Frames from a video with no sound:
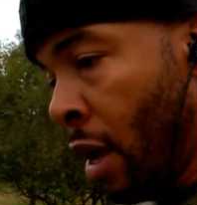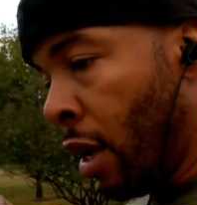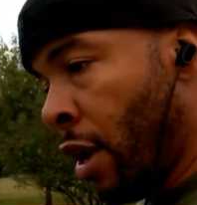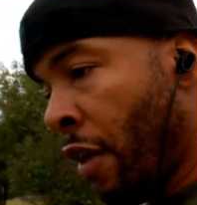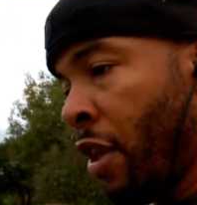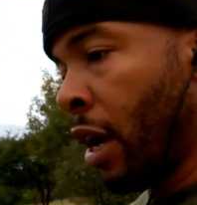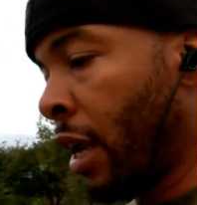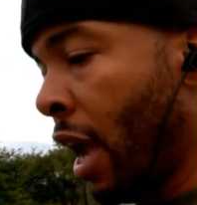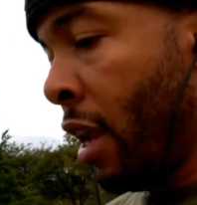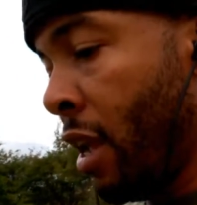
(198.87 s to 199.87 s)
Another young
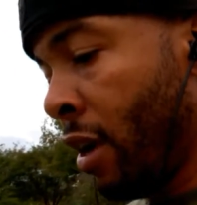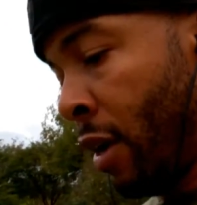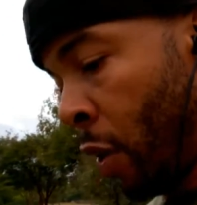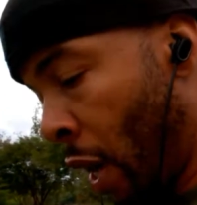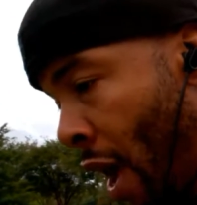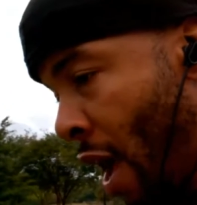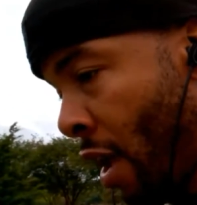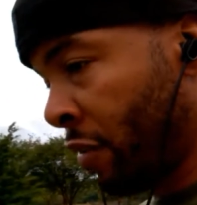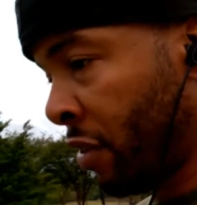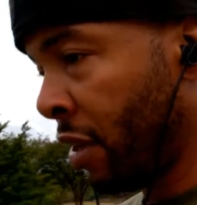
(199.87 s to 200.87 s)
lady
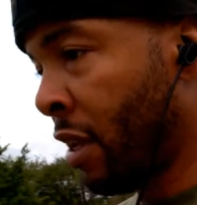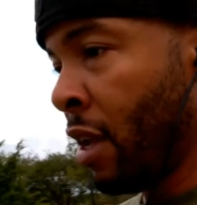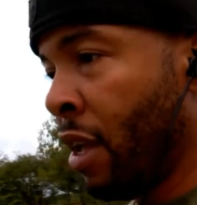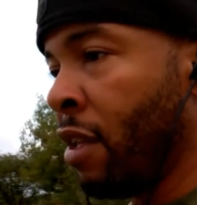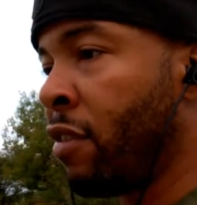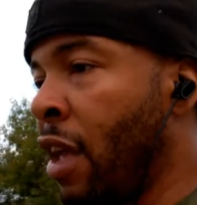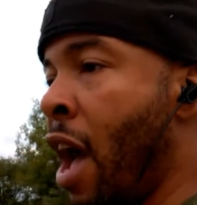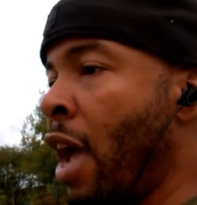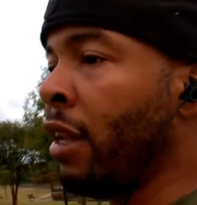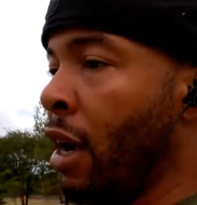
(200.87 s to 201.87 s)
has
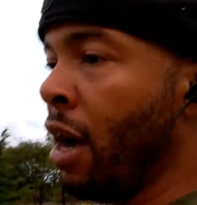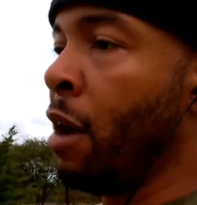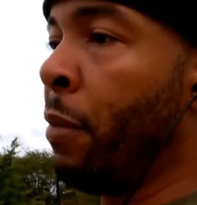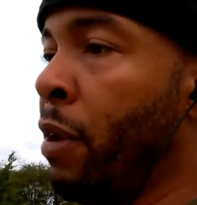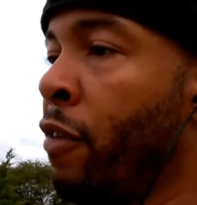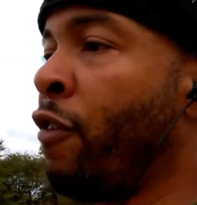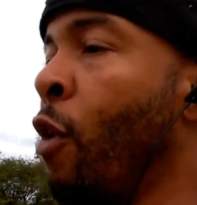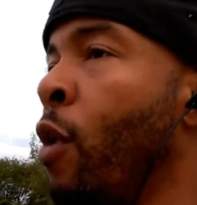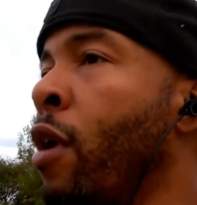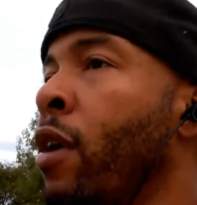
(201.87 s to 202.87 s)
signed up
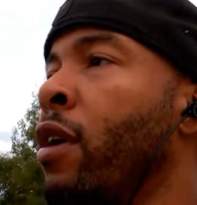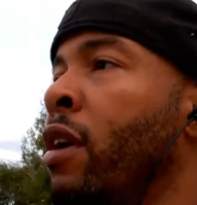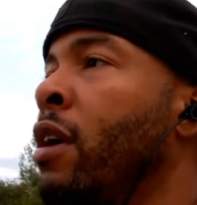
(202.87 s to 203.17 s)
for